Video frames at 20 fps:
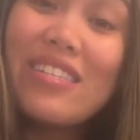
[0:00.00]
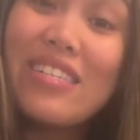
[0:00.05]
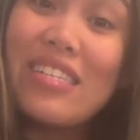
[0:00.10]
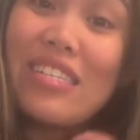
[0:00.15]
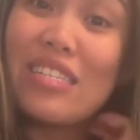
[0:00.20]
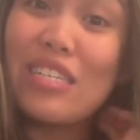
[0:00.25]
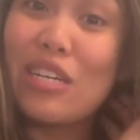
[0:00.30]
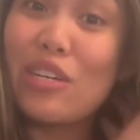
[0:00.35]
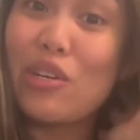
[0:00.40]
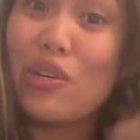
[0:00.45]

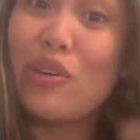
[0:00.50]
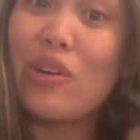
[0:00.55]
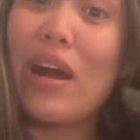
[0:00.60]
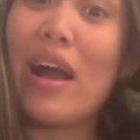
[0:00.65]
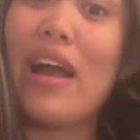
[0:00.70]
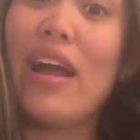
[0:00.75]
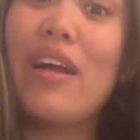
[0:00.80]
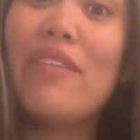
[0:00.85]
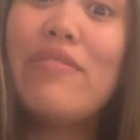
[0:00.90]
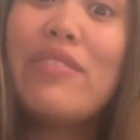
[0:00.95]
So
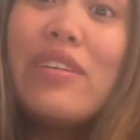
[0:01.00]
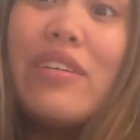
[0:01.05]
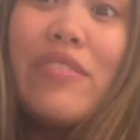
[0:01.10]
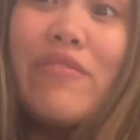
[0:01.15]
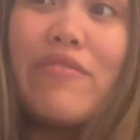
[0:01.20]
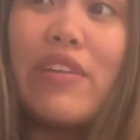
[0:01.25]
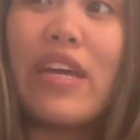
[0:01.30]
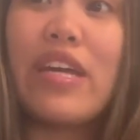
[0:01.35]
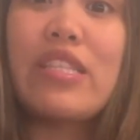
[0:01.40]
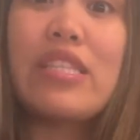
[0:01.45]
I have an
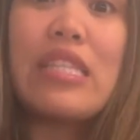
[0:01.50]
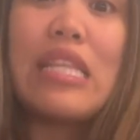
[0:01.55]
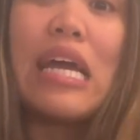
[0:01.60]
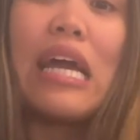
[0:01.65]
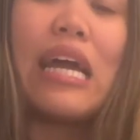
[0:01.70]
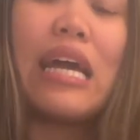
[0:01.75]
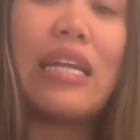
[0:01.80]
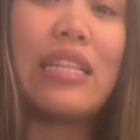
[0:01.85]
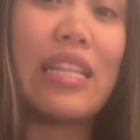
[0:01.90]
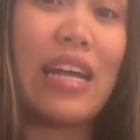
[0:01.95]
event
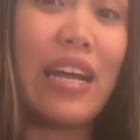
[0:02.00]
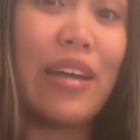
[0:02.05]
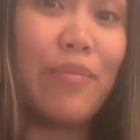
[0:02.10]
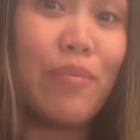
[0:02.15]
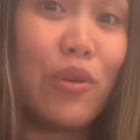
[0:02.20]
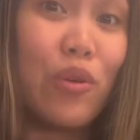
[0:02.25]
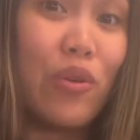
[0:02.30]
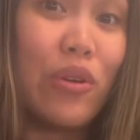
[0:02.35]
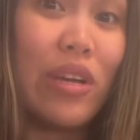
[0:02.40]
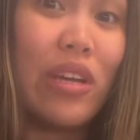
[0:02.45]
that I'm
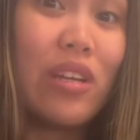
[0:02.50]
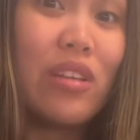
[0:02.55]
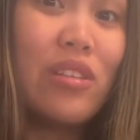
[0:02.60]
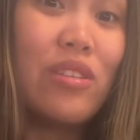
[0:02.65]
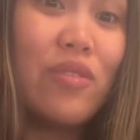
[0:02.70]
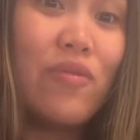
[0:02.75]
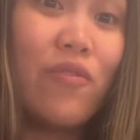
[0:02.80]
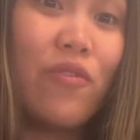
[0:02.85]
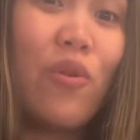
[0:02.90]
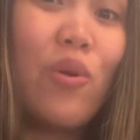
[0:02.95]
going
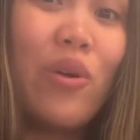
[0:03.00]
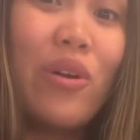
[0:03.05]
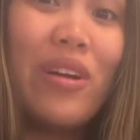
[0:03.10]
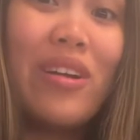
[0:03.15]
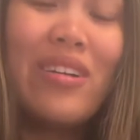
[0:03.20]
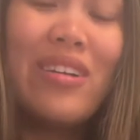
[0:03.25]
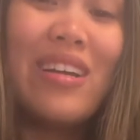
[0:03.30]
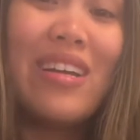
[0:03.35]
for